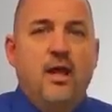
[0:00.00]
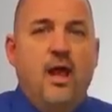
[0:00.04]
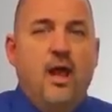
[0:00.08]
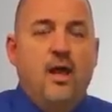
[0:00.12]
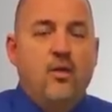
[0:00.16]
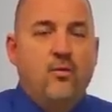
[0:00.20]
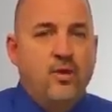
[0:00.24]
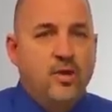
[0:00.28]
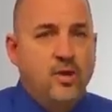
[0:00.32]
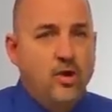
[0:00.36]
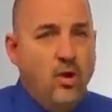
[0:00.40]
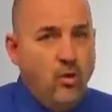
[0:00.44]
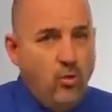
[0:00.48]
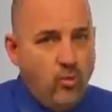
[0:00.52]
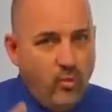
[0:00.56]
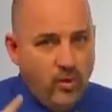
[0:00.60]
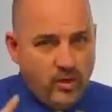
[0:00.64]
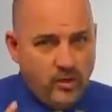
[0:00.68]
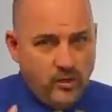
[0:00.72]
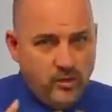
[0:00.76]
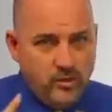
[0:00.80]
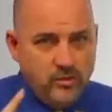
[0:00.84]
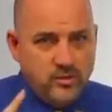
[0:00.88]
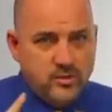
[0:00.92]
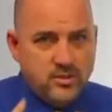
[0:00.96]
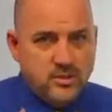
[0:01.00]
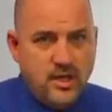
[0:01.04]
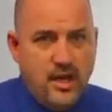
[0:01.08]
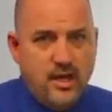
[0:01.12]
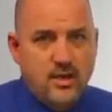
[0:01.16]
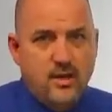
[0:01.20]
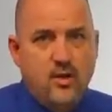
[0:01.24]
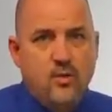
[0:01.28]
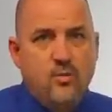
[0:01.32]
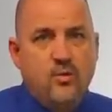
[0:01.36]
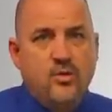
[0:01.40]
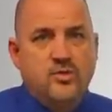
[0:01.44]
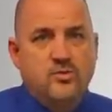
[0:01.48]
And we don't want to lose
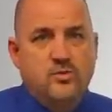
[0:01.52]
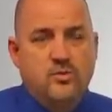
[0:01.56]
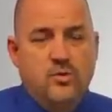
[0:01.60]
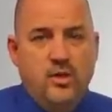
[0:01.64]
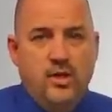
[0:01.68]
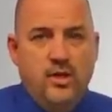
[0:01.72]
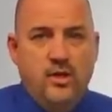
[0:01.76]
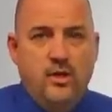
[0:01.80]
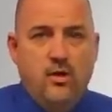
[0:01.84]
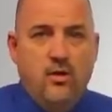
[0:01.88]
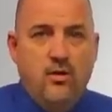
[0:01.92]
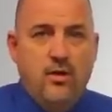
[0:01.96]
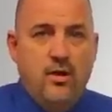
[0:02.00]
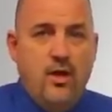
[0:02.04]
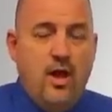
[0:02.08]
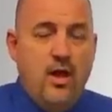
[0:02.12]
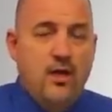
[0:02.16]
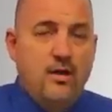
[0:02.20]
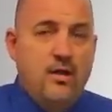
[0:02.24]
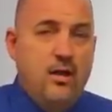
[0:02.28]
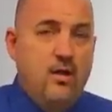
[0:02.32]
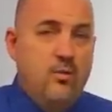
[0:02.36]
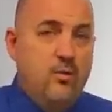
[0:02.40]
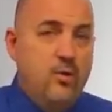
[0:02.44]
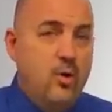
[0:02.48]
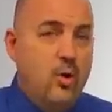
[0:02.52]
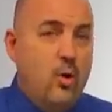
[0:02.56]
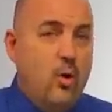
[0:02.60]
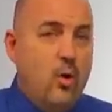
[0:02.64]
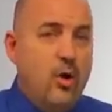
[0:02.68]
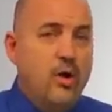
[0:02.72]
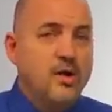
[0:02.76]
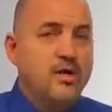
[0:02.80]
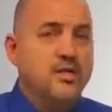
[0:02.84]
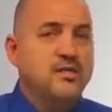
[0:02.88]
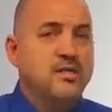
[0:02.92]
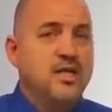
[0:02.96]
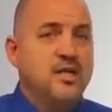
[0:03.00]
sight on what's really going on. And when
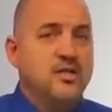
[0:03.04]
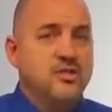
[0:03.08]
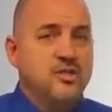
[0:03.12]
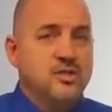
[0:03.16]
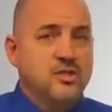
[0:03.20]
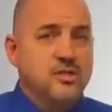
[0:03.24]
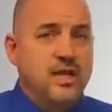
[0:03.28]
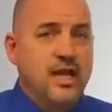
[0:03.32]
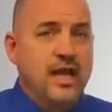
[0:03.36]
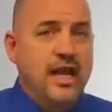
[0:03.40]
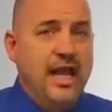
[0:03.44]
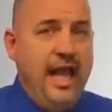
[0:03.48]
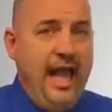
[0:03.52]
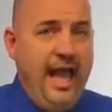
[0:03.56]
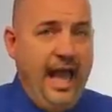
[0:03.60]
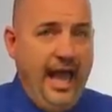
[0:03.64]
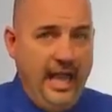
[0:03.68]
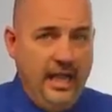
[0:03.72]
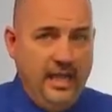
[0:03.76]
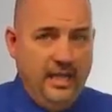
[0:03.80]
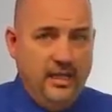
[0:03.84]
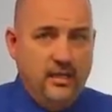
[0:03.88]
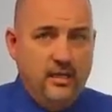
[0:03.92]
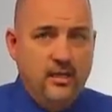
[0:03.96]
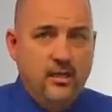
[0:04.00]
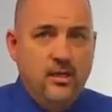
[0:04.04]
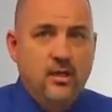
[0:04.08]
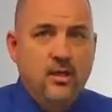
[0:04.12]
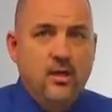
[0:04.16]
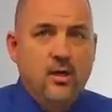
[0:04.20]
organizations like ALEC,